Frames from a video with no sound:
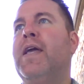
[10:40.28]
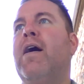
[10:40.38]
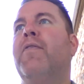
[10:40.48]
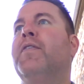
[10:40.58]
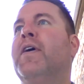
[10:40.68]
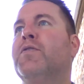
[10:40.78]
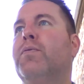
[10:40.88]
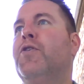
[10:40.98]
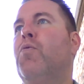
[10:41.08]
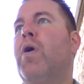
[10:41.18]
yeah, that's
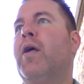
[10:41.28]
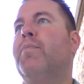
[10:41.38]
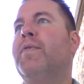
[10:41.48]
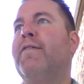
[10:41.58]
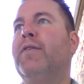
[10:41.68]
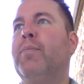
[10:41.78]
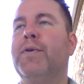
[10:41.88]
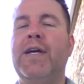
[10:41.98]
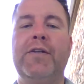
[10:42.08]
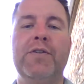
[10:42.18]
when you want to definitely
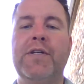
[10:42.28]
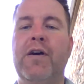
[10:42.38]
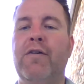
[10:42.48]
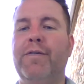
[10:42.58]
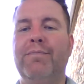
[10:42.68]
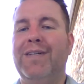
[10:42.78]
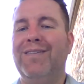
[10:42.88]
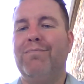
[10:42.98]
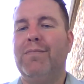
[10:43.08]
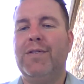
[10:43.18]
protect yourself. And
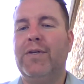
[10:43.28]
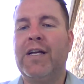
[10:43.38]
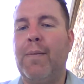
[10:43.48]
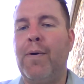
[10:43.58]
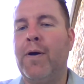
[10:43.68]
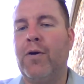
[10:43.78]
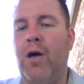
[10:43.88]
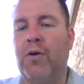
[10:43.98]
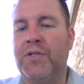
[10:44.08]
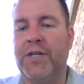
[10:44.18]
it's only a couple
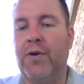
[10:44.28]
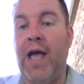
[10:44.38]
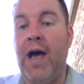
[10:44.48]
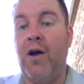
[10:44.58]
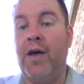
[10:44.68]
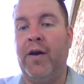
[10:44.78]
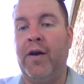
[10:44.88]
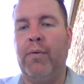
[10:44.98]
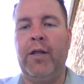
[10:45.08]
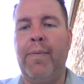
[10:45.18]
$100s a year to add on an
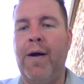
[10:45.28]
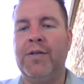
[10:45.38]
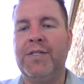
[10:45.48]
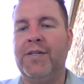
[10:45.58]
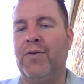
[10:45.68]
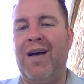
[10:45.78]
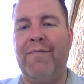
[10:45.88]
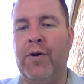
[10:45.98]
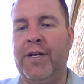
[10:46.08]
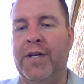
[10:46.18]
umbrella policy. They're
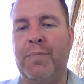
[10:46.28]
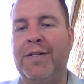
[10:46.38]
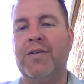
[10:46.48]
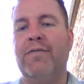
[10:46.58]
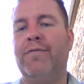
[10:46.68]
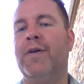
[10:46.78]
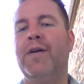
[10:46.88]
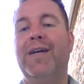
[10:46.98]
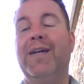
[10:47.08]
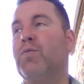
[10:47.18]
not very expensive,
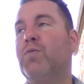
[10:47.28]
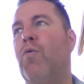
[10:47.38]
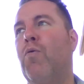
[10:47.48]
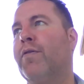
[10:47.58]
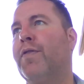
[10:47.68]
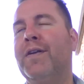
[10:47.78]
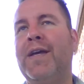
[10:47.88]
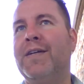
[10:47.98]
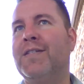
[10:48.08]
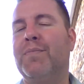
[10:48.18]
and it's well worth it in
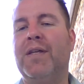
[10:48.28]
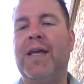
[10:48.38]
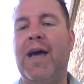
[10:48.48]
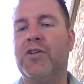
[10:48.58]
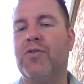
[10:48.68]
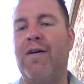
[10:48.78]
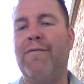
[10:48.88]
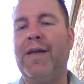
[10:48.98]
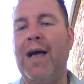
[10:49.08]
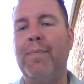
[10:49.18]
case something
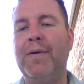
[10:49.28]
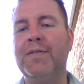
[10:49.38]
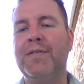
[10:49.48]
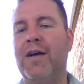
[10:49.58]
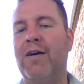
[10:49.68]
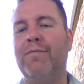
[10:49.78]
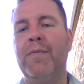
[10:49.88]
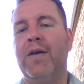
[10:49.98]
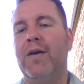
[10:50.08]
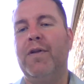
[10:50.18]
catastrophic happens. Now,
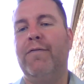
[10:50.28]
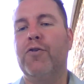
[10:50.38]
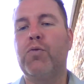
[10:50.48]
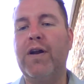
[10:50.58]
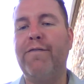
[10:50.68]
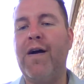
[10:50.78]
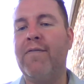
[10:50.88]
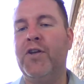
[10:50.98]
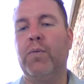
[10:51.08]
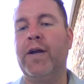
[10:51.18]
if you're
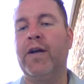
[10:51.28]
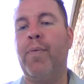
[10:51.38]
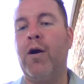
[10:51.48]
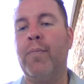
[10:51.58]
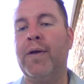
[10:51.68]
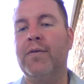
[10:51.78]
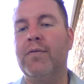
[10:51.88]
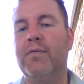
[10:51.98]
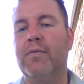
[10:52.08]
25 and you rent an apartment,